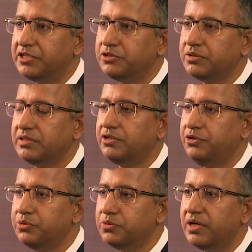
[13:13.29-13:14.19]
make sure
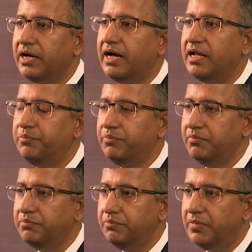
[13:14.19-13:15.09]
that you and
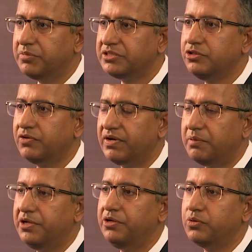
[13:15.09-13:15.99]
members in your
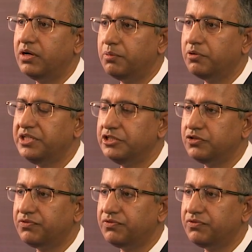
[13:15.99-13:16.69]
family who are above the